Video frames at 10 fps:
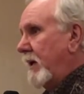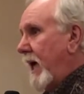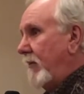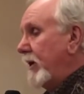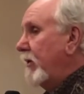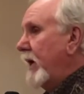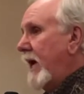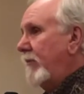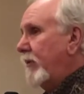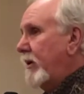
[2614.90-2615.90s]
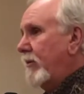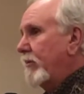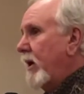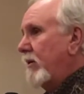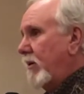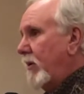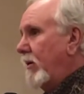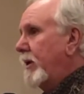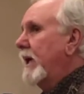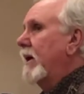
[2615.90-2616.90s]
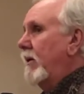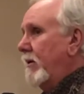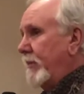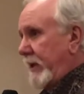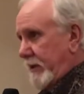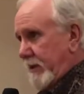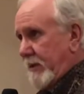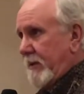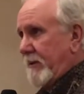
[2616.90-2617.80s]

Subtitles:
I would go to Africa with Reinhard Bonnke in a heartbeat